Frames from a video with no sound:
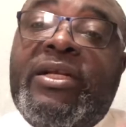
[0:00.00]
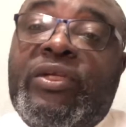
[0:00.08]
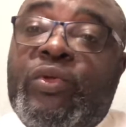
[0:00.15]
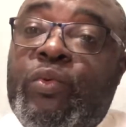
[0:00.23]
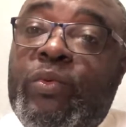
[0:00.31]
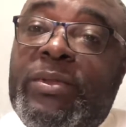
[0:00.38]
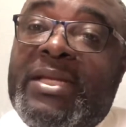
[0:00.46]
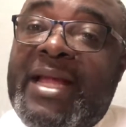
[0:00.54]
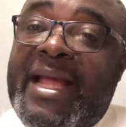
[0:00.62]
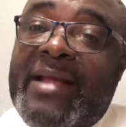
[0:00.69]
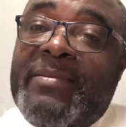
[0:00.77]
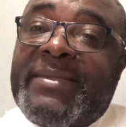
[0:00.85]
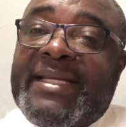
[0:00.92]
Two
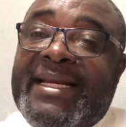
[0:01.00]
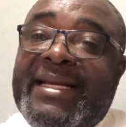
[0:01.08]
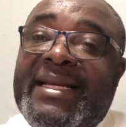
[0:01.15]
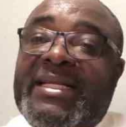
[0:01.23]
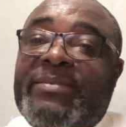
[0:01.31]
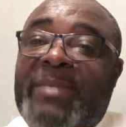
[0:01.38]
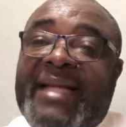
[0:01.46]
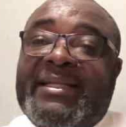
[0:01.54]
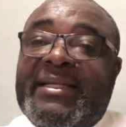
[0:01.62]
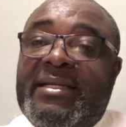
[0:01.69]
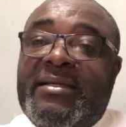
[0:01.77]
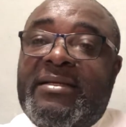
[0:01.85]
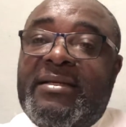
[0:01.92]
times in this
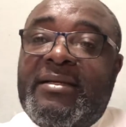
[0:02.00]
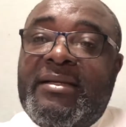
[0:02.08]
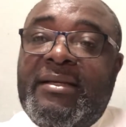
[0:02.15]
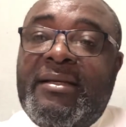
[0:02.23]
passage,